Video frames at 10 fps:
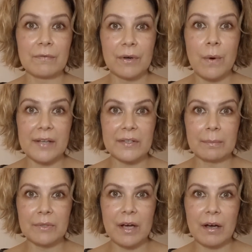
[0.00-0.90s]
for quite
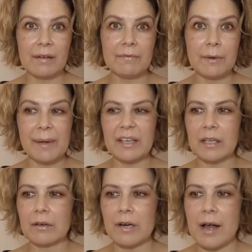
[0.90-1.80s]
some time, for about
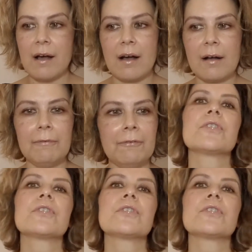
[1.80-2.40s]
1.5 years.